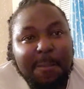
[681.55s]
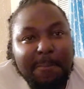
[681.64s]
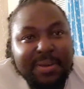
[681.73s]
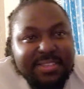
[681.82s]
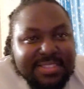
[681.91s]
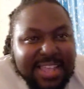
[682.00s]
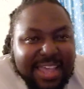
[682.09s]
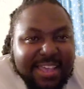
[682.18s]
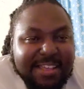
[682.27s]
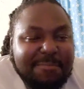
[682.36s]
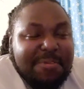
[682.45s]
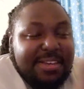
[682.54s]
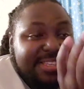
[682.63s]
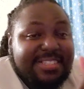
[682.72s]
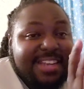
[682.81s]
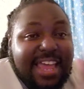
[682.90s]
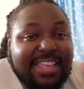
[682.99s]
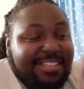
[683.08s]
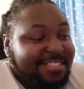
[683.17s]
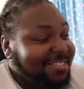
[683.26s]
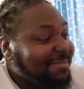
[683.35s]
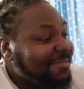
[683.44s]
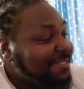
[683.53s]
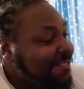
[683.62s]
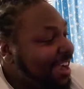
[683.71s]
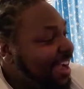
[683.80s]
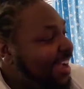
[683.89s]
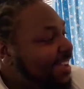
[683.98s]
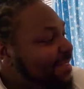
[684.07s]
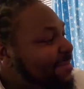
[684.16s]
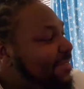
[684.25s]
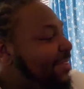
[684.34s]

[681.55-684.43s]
Please like and subscribe.